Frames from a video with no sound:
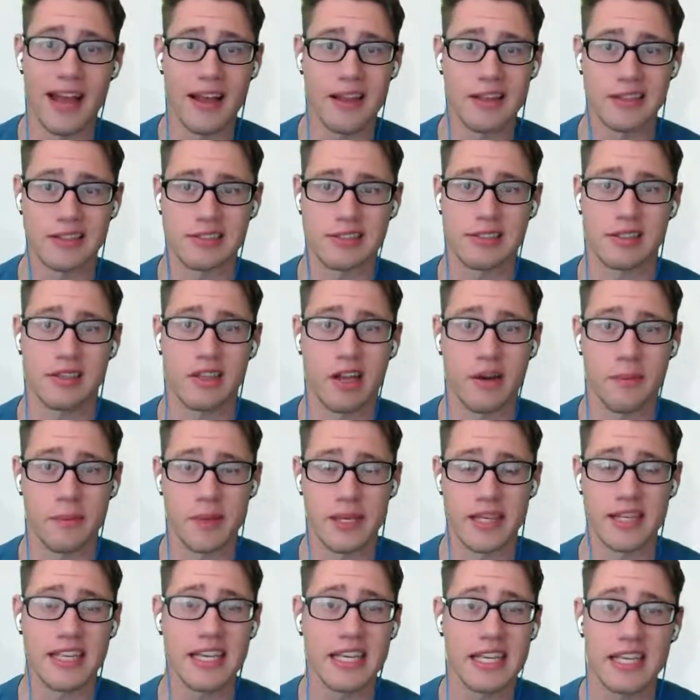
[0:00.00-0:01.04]
is going to be
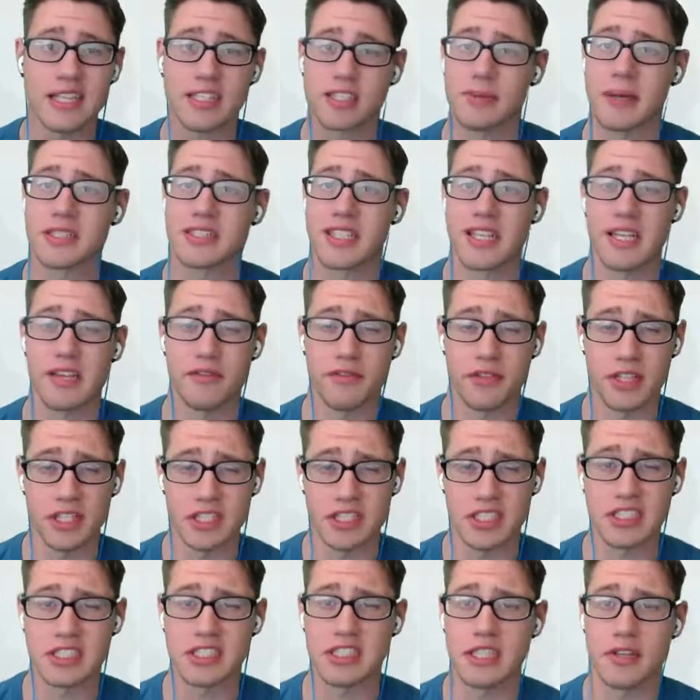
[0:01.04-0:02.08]
key, especially in
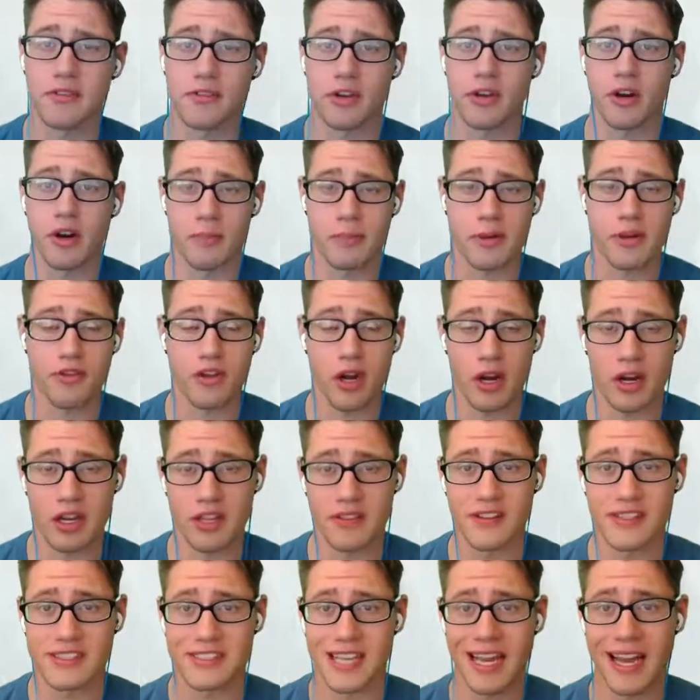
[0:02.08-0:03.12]
VGC if you're going to be running
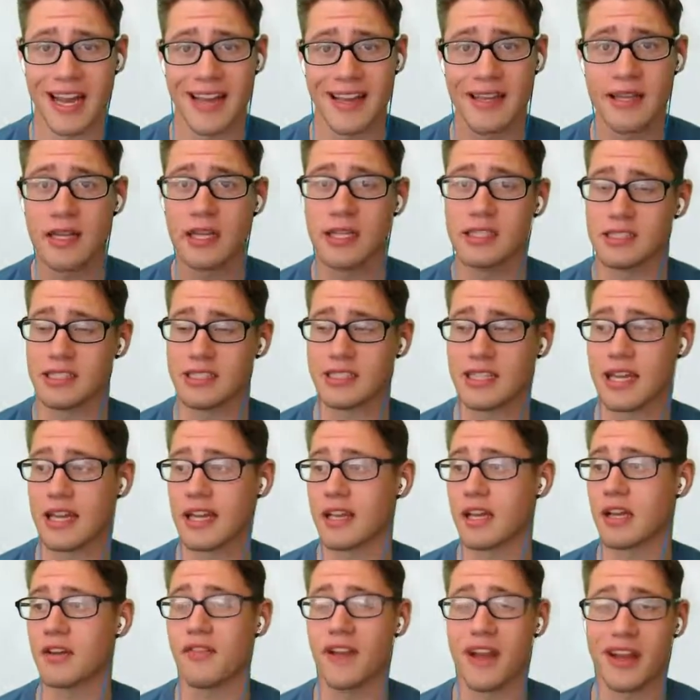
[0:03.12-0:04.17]
this guy, to
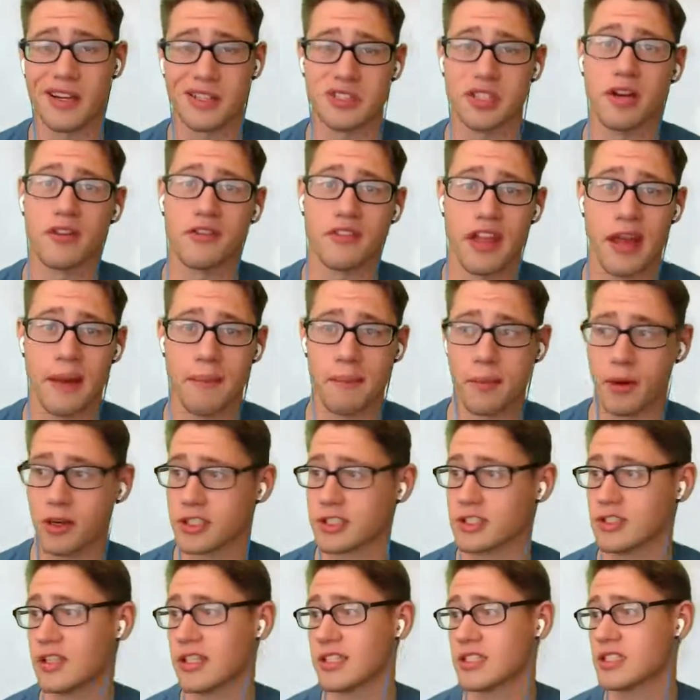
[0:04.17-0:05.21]
take advantage of that
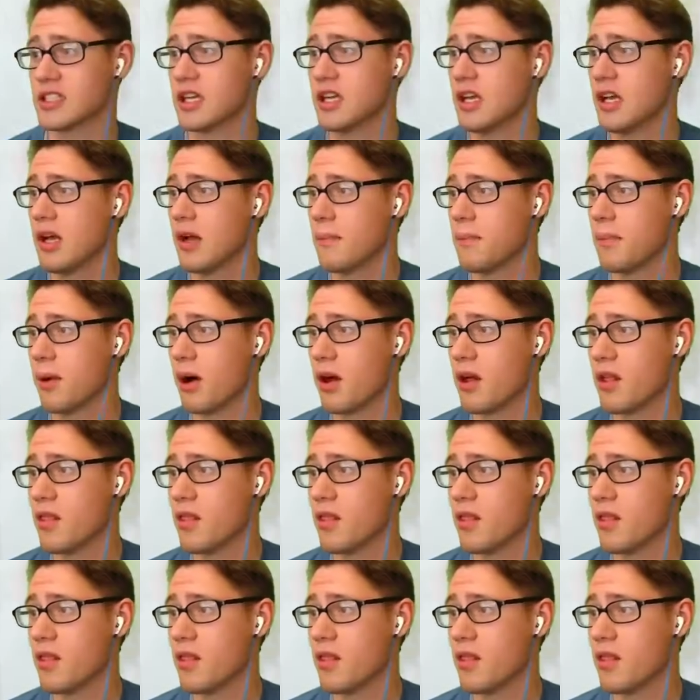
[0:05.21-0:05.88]
Merciless. But